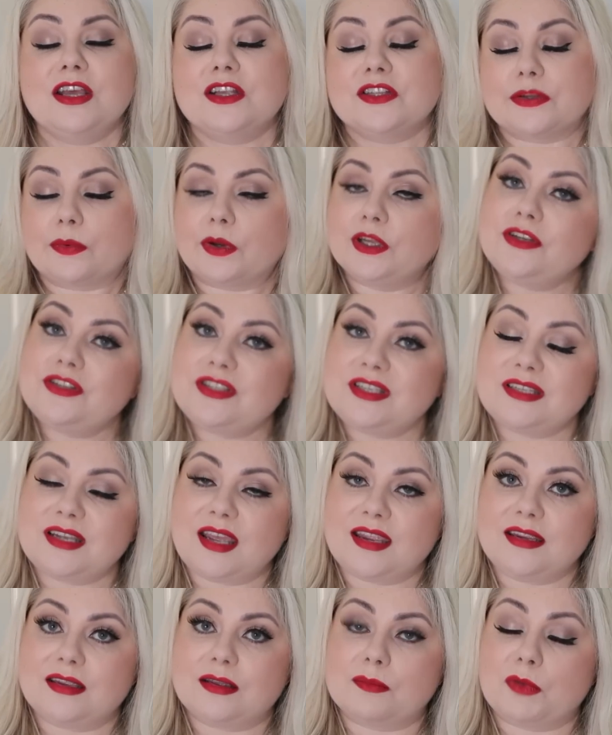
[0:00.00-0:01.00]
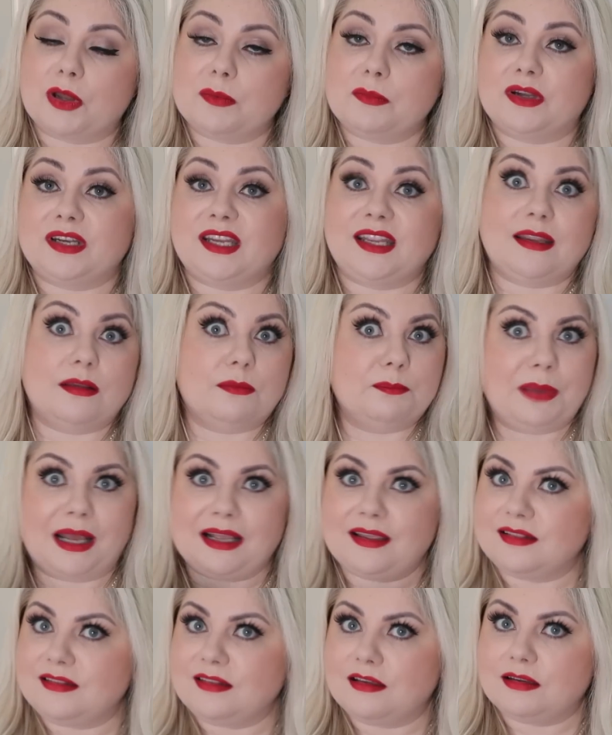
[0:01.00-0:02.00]
So I used to take my money
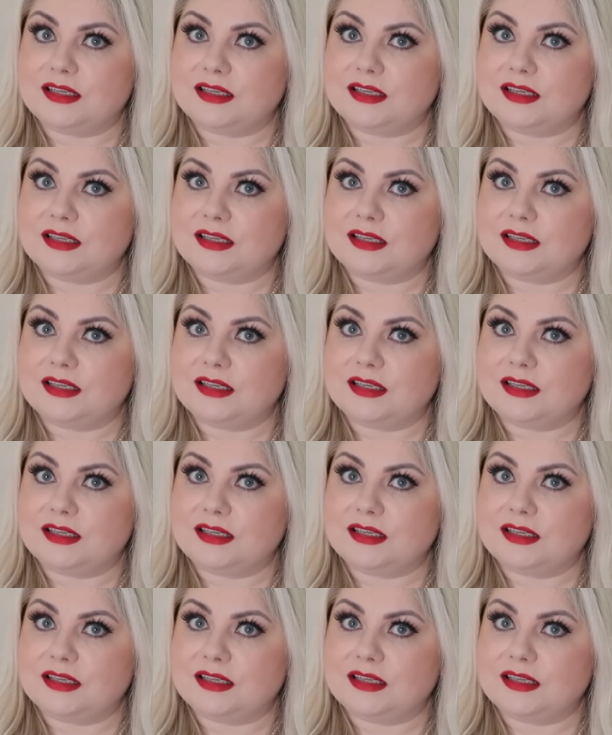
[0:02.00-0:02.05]
back in the